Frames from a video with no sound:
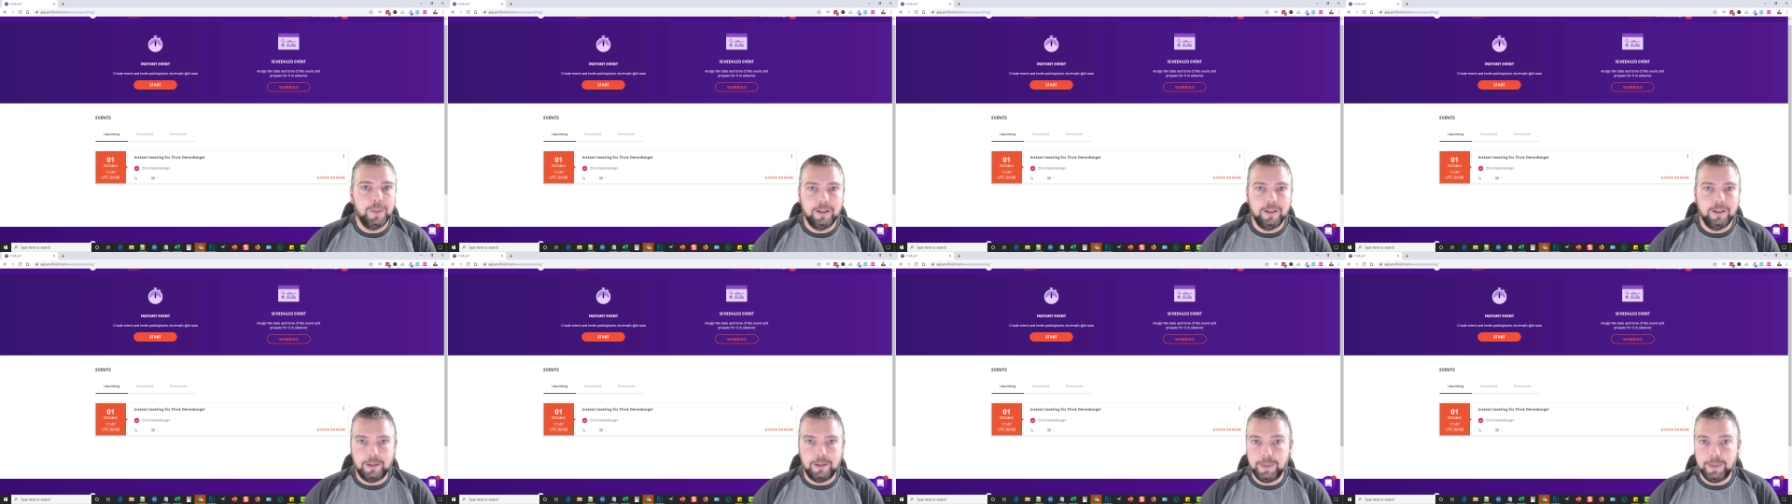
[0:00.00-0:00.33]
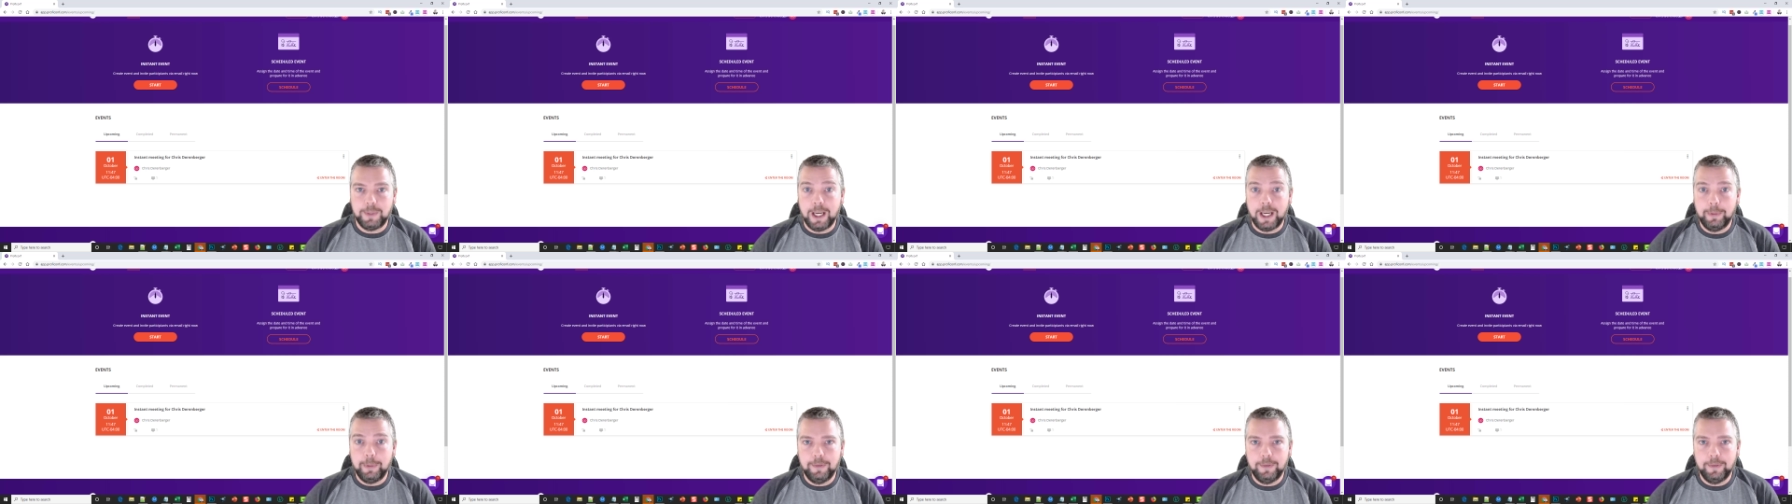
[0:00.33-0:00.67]
some
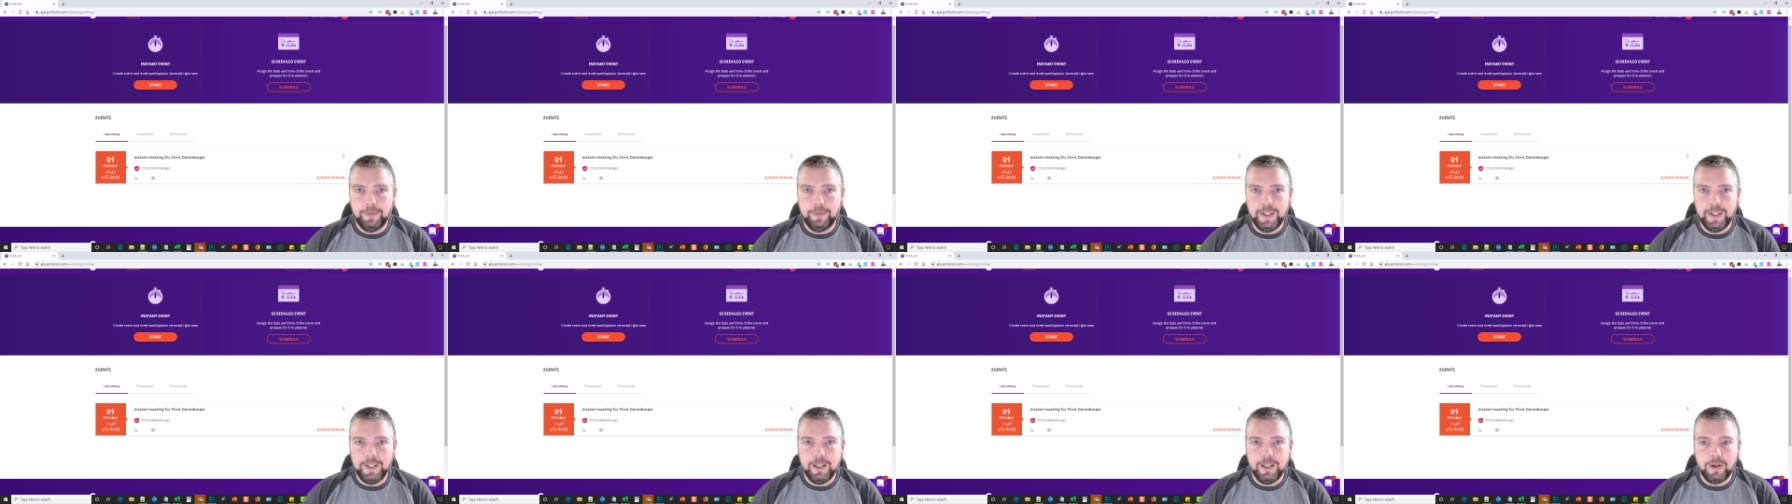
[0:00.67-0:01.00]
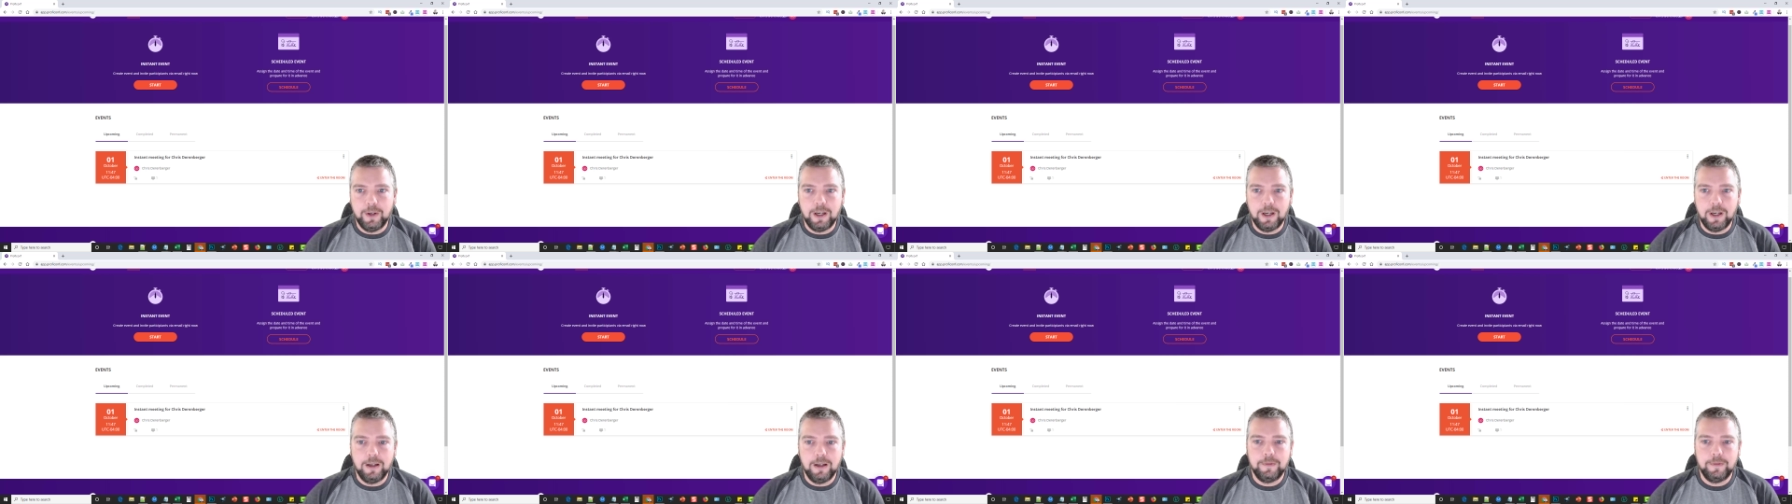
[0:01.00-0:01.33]
type of a video
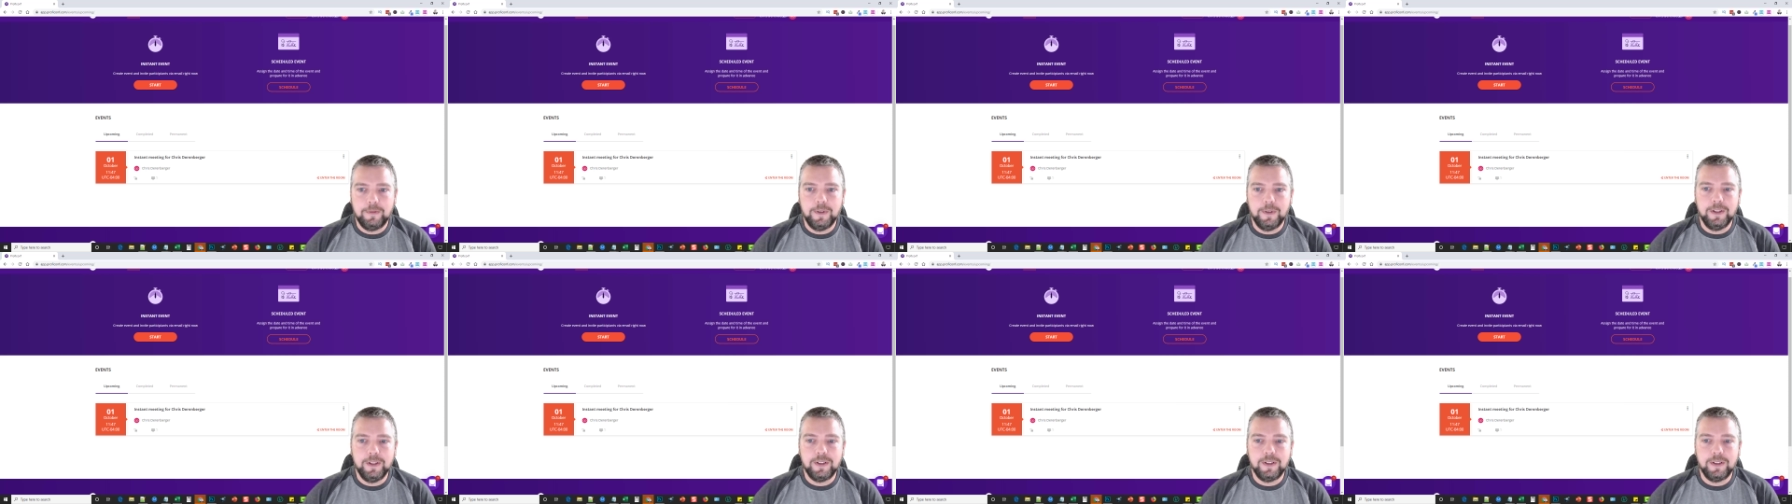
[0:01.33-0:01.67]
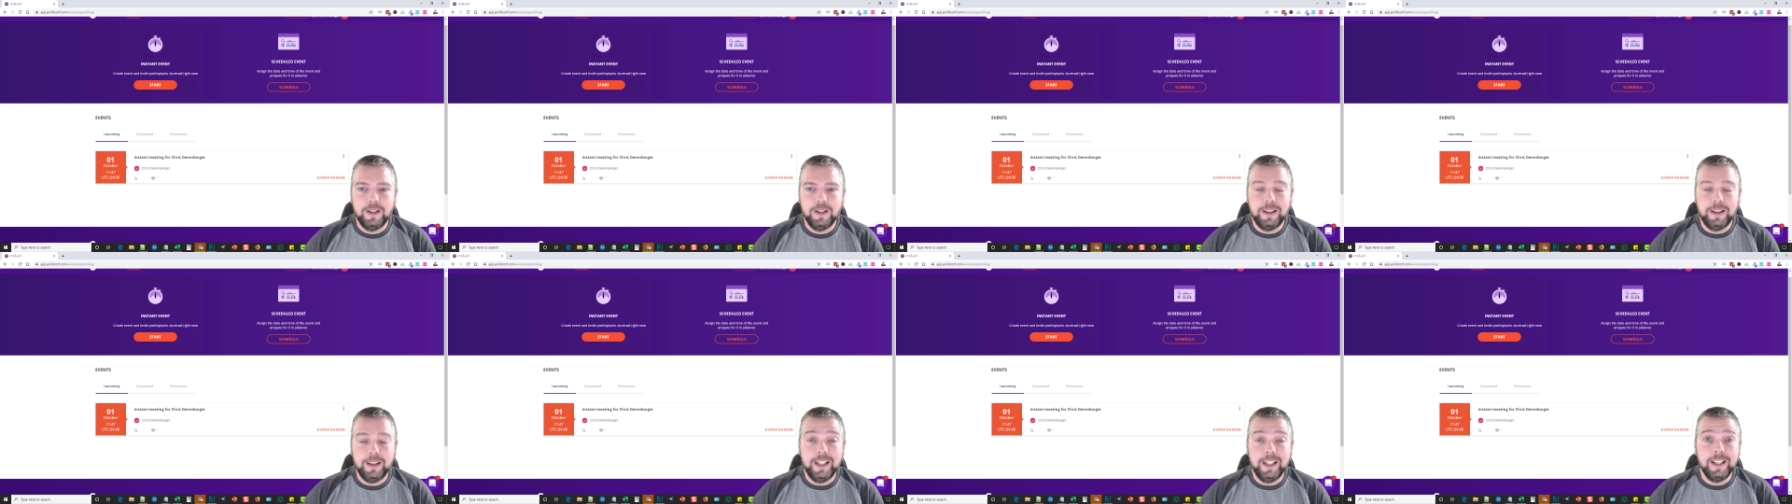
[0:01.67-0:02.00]
conference,
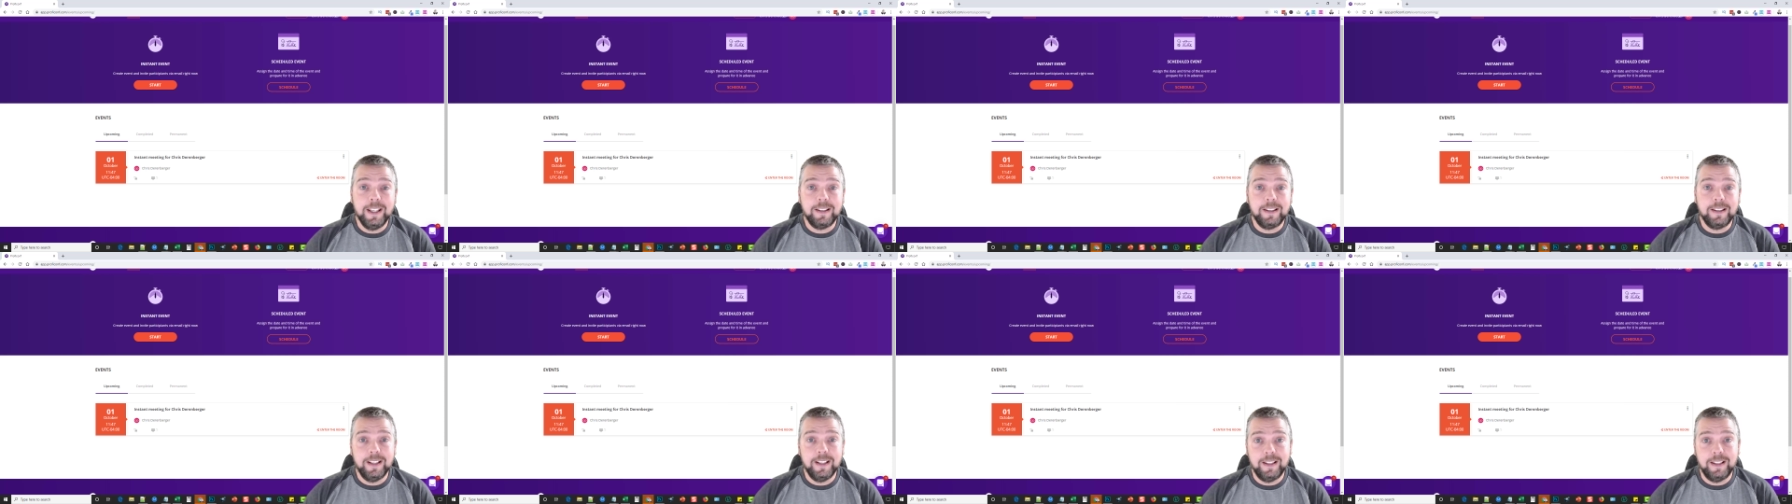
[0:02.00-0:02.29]
this